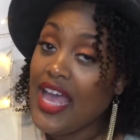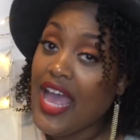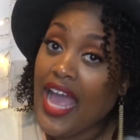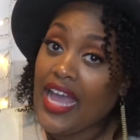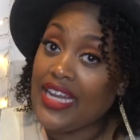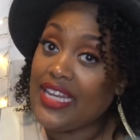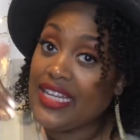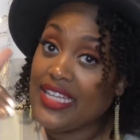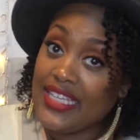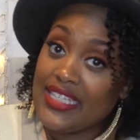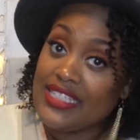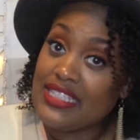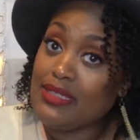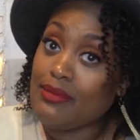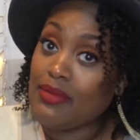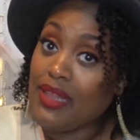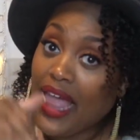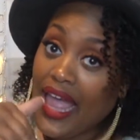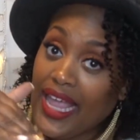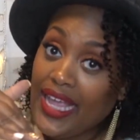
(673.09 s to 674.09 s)
I need to get
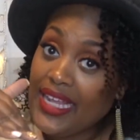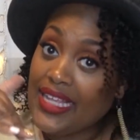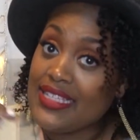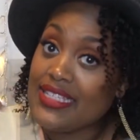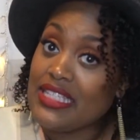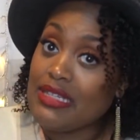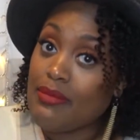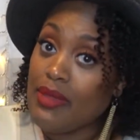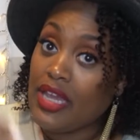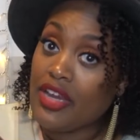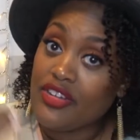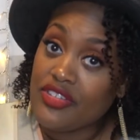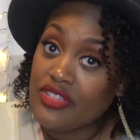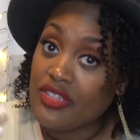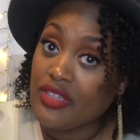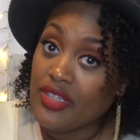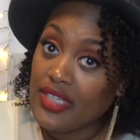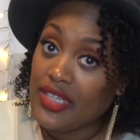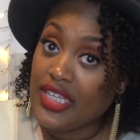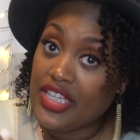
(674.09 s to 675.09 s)
some light and some air
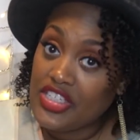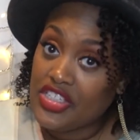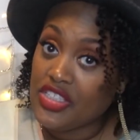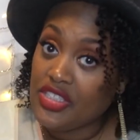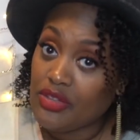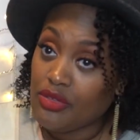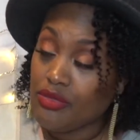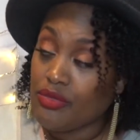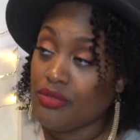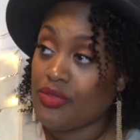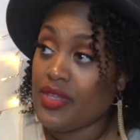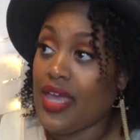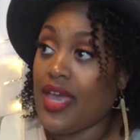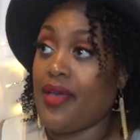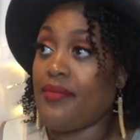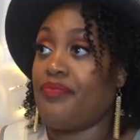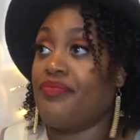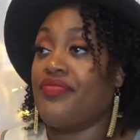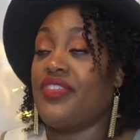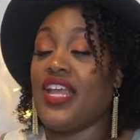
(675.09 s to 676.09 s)
circulation through that.